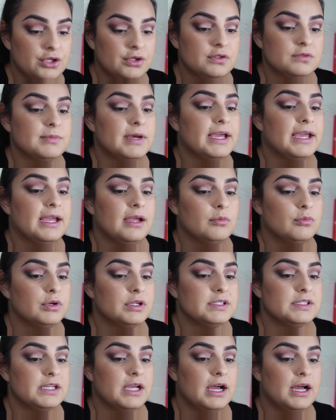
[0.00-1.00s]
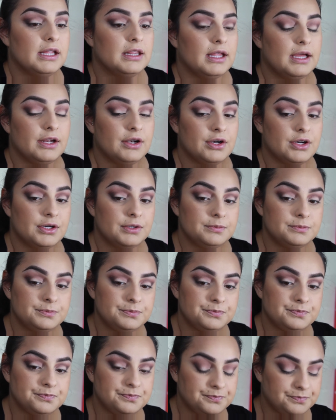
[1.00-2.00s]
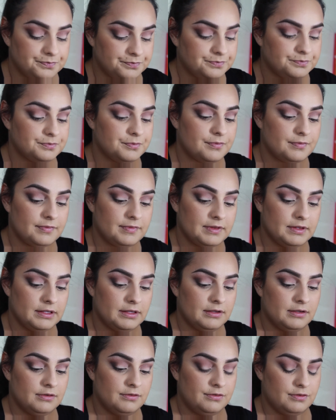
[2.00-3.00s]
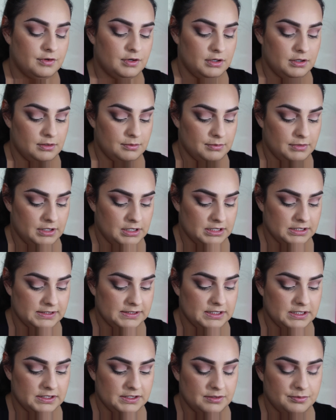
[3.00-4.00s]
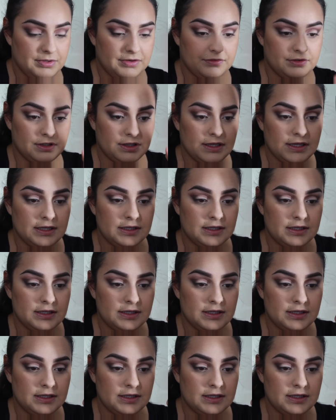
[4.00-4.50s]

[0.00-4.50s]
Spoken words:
use my Amrezy highlighter from Anastasia Beverly